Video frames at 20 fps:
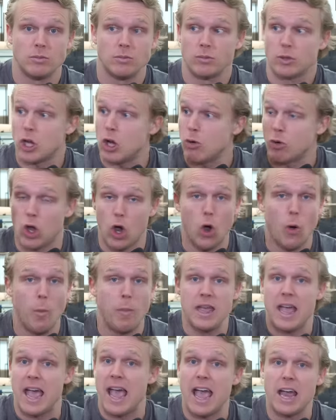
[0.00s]
Go
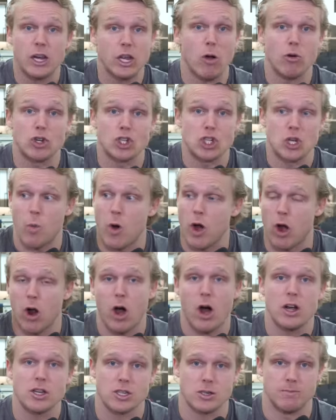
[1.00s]
be a head coach somewhere.
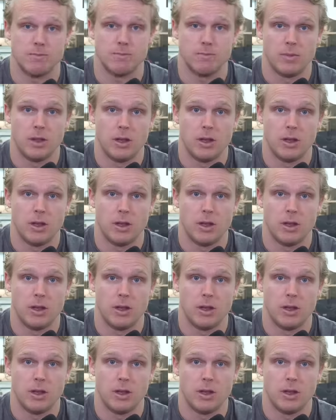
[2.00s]
Awesome.